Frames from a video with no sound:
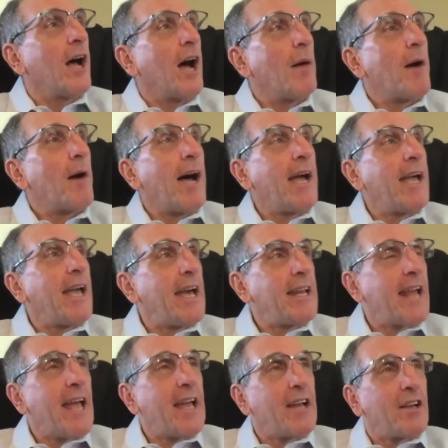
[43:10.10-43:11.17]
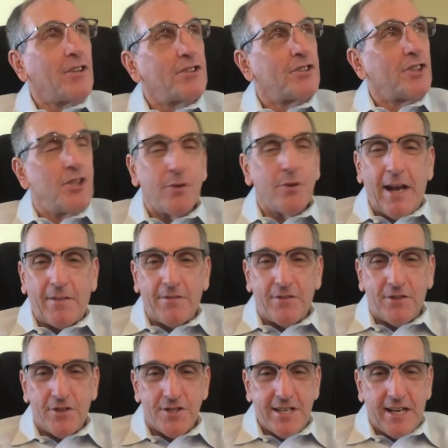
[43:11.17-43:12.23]
I had ankle surgery
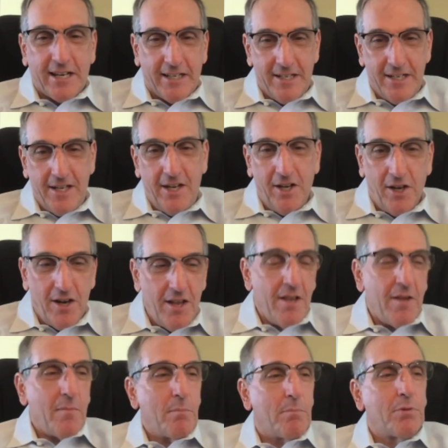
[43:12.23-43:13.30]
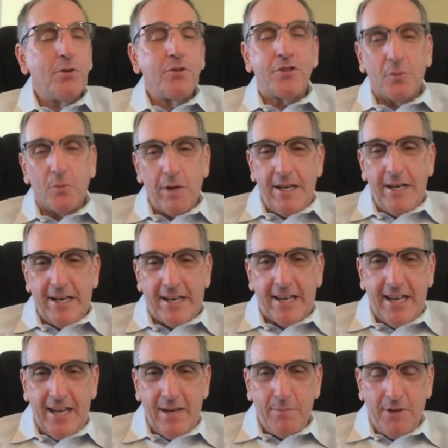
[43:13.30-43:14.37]
after second year. Bruce Arena
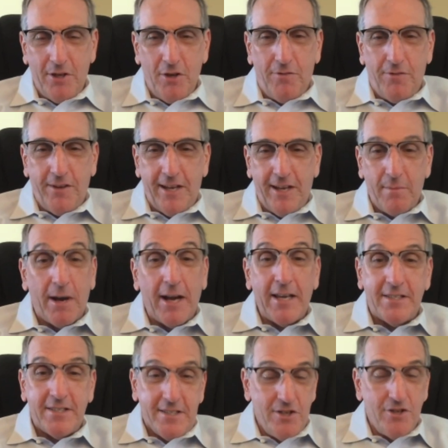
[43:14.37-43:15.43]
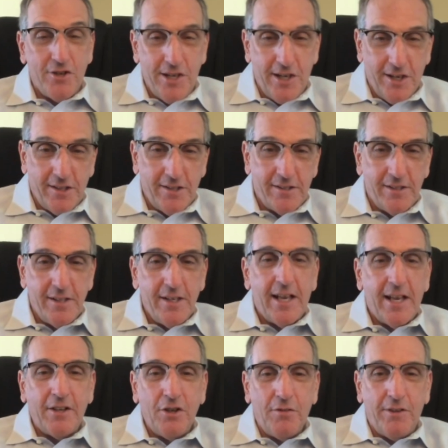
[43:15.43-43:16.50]
came to UVA my senior year
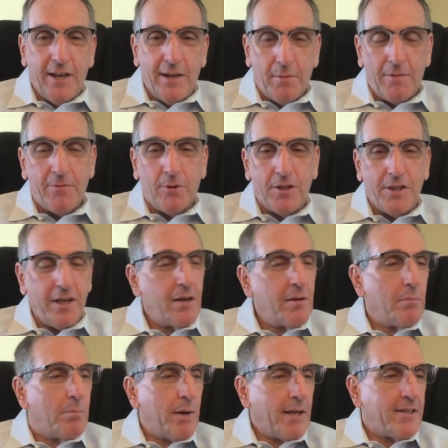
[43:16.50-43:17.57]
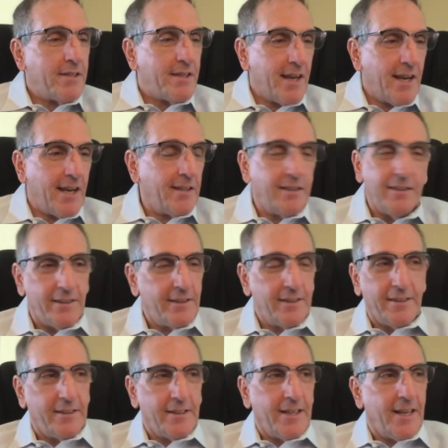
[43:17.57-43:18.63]
at UVA, my 4th year. But
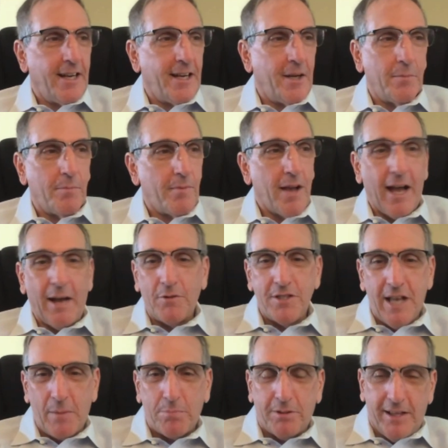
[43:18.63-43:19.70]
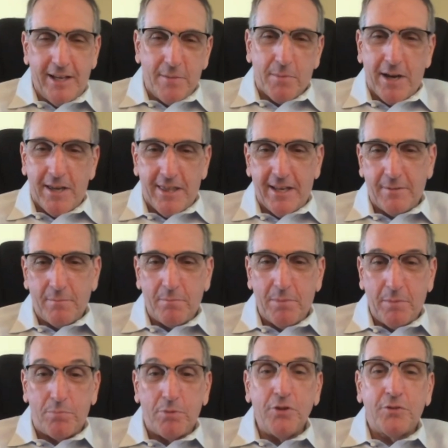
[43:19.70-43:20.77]
I was not playing by then.
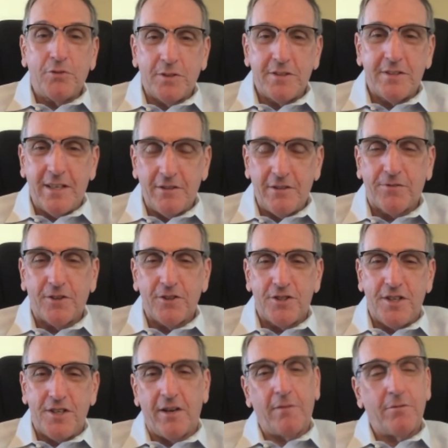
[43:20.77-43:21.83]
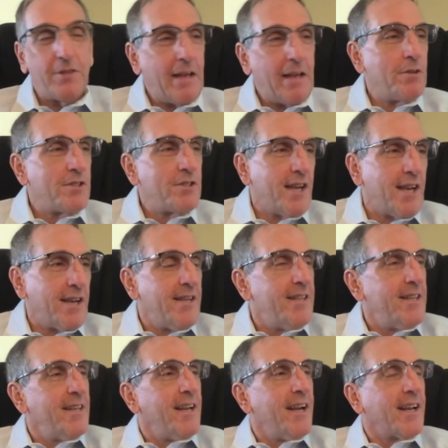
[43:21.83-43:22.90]
But Bruce was his first year. It was a
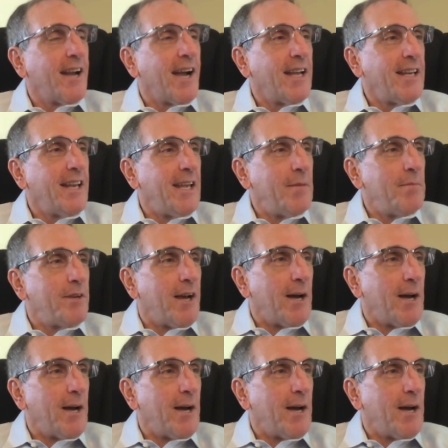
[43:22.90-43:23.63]
guy named